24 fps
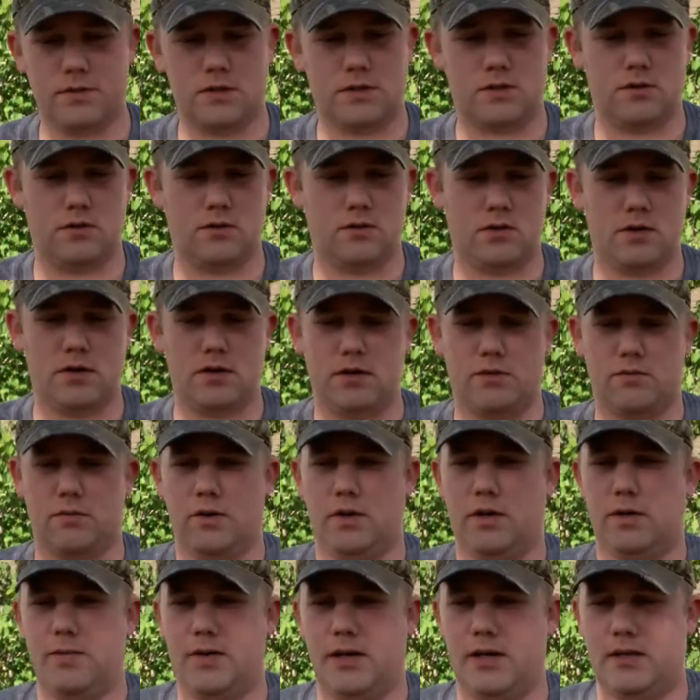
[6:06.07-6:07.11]
so in order to
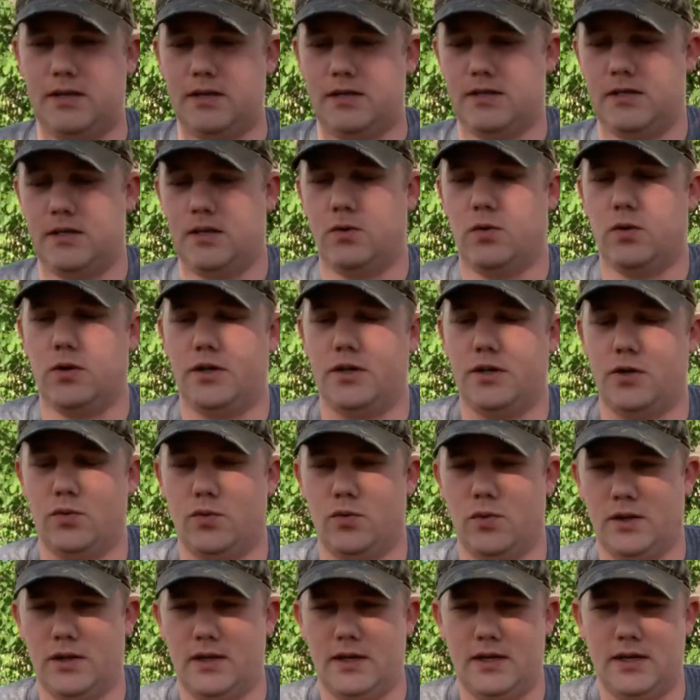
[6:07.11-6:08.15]
really make this thing work, you
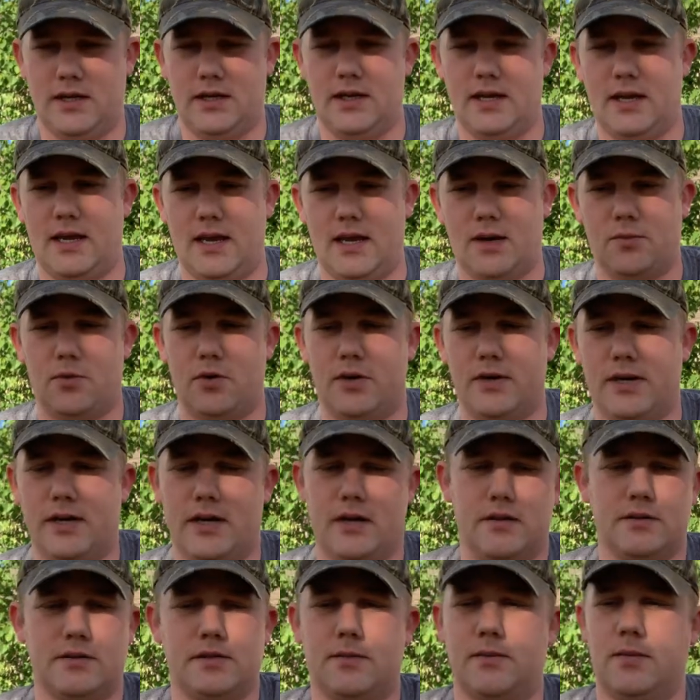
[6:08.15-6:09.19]
really need to hammer it
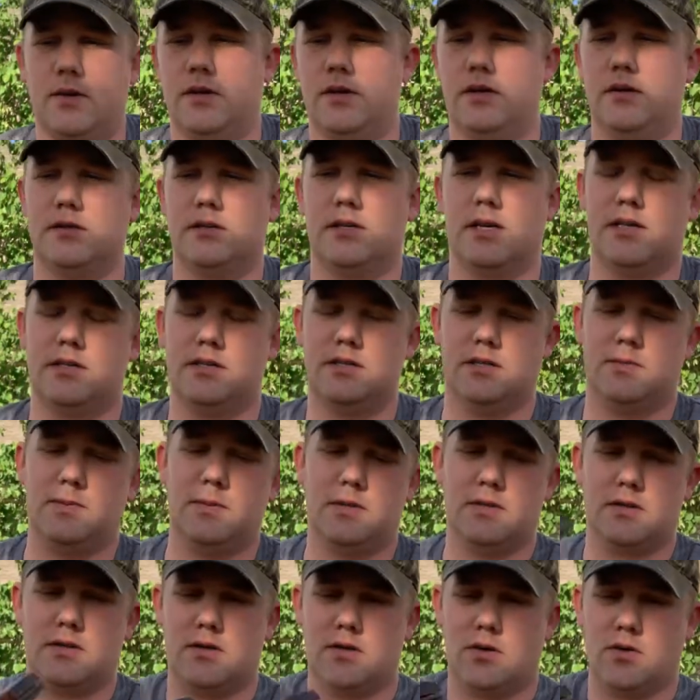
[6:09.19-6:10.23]
down. So I'm gonna use actually this
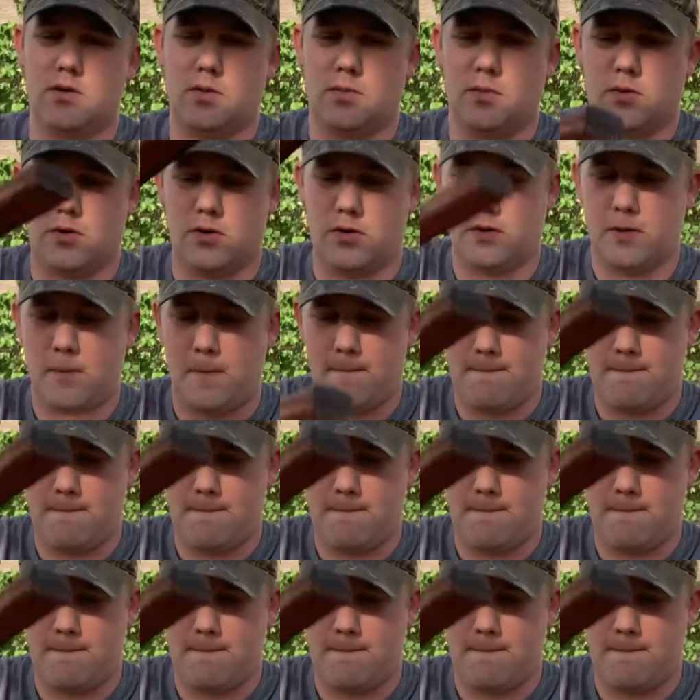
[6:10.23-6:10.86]
piece of Cocoa Burrow.